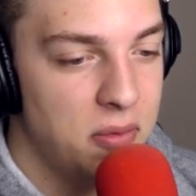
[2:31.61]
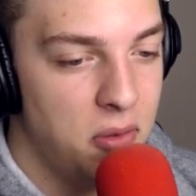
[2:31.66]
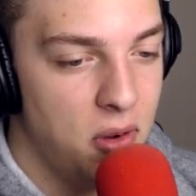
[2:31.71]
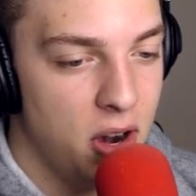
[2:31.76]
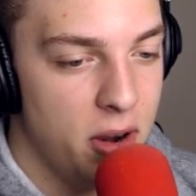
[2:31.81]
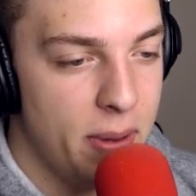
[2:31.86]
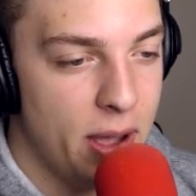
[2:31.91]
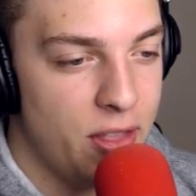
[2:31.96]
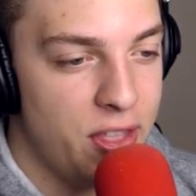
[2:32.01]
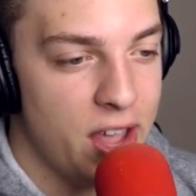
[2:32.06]

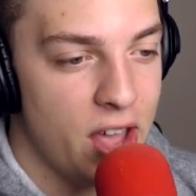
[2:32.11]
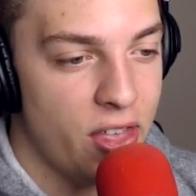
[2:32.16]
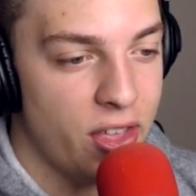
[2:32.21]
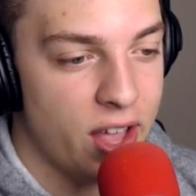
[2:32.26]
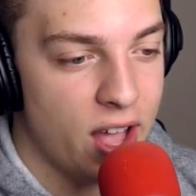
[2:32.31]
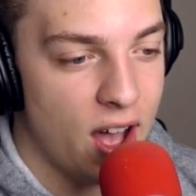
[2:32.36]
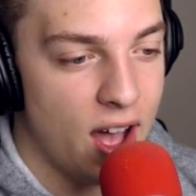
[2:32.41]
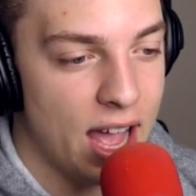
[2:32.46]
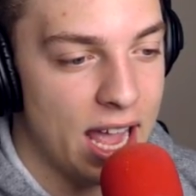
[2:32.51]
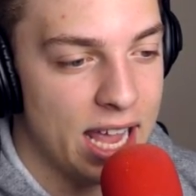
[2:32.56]
What about the other
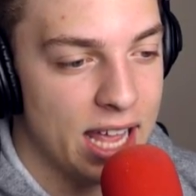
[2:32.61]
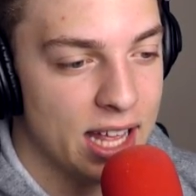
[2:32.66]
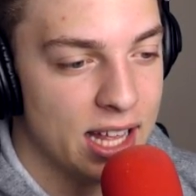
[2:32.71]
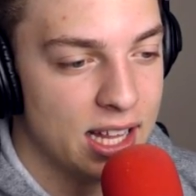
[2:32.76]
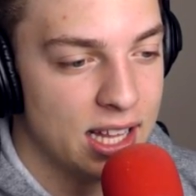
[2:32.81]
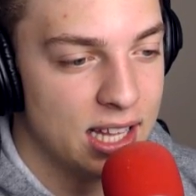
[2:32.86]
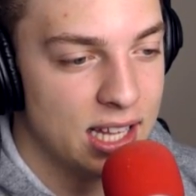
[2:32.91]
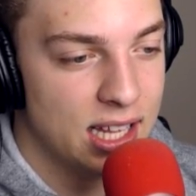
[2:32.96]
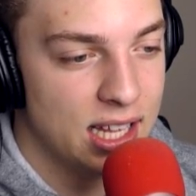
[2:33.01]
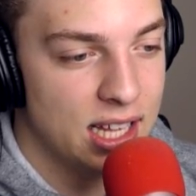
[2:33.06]
guy?
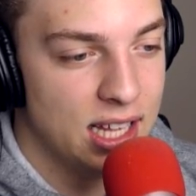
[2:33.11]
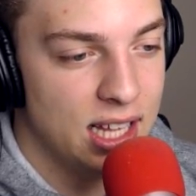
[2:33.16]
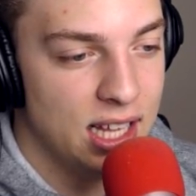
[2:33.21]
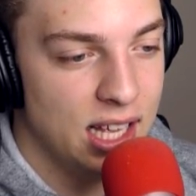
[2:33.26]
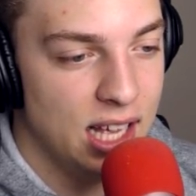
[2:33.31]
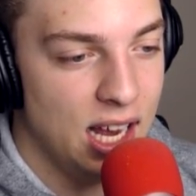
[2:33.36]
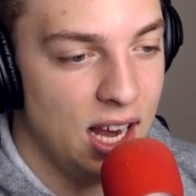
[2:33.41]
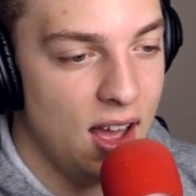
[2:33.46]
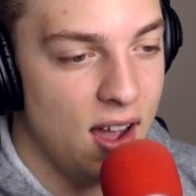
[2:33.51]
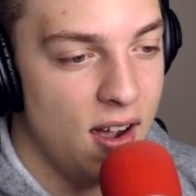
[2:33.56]

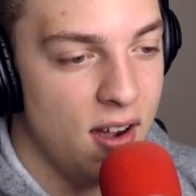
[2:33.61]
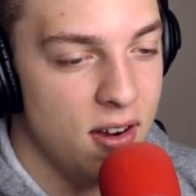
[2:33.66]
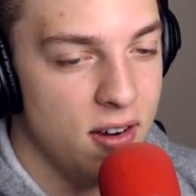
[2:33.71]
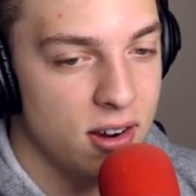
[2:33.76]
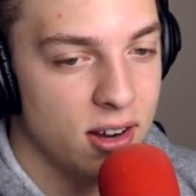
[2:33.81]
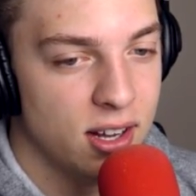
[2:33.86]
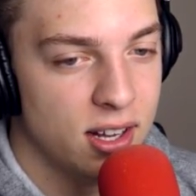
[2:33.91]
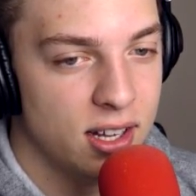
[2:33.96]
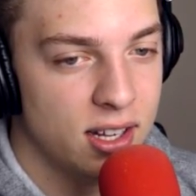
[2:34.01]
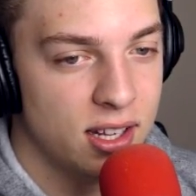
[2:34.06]

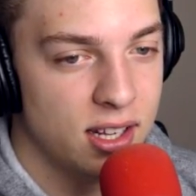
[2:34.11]
Hello?